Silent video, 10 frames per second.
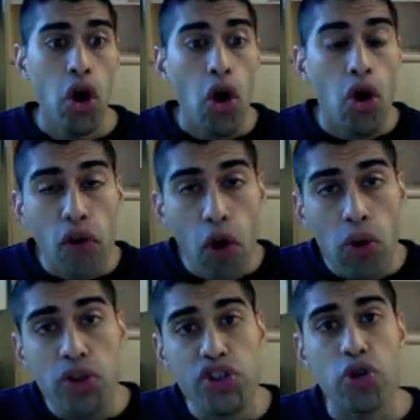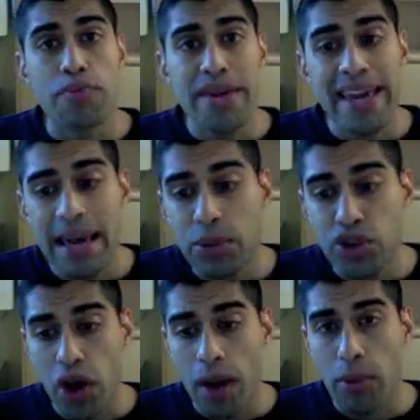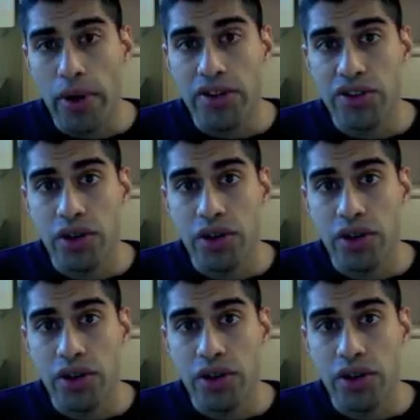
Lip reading: of also being able to operate